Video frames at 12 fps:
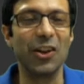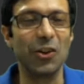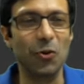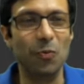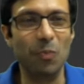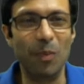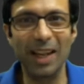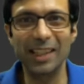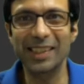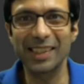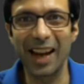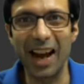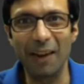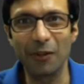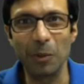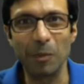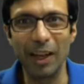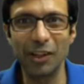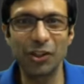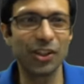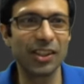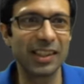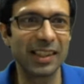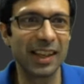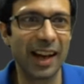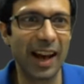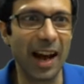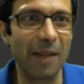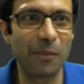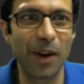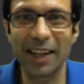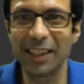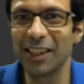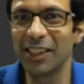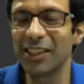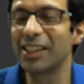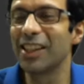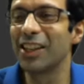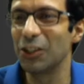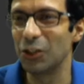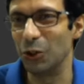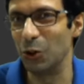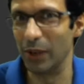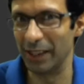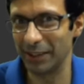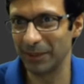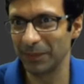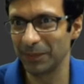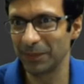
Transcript: you must have the patience and practice to do it.